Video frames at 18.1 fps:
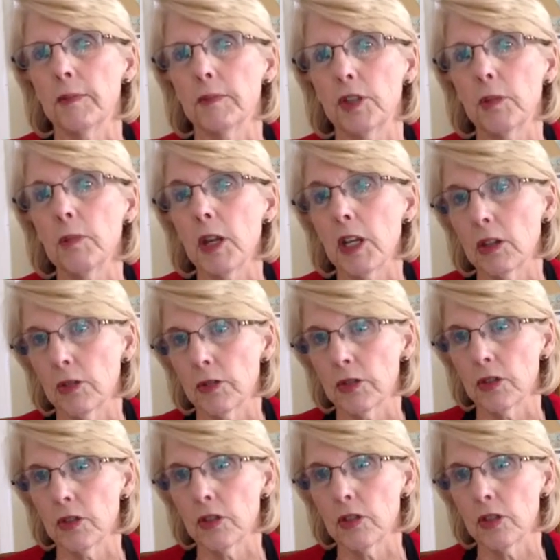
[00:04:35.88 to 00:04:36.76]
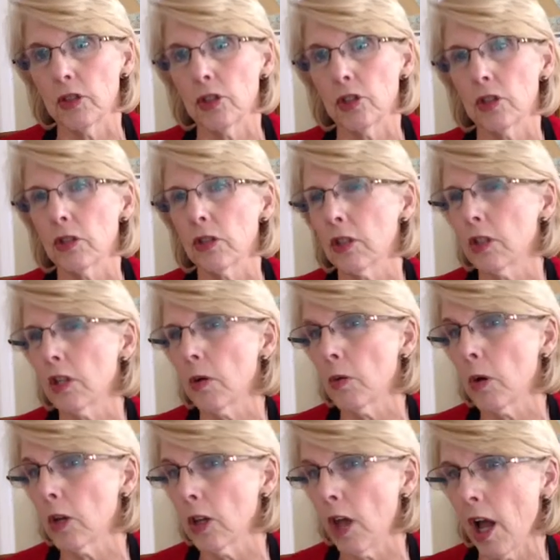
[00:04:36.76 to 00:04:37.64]
to make those decisions, and there
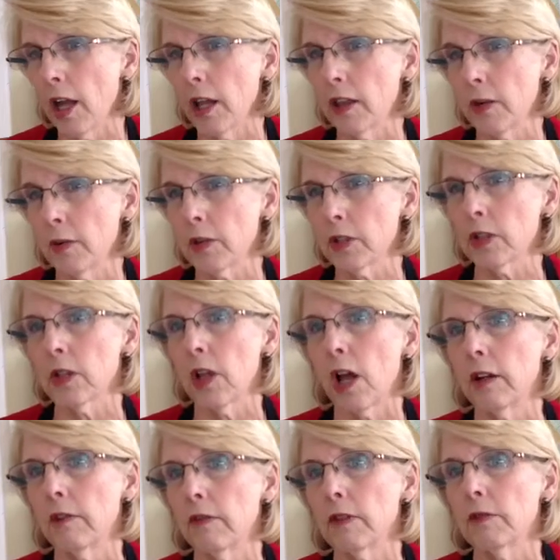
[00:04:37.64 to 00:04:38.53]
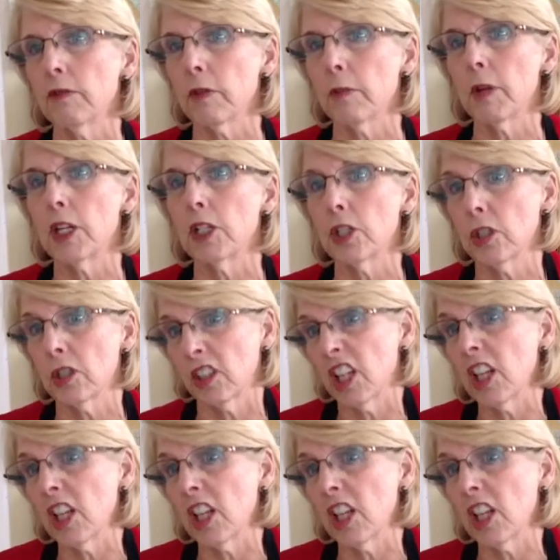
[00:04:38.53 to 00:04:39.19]
was a lot of information,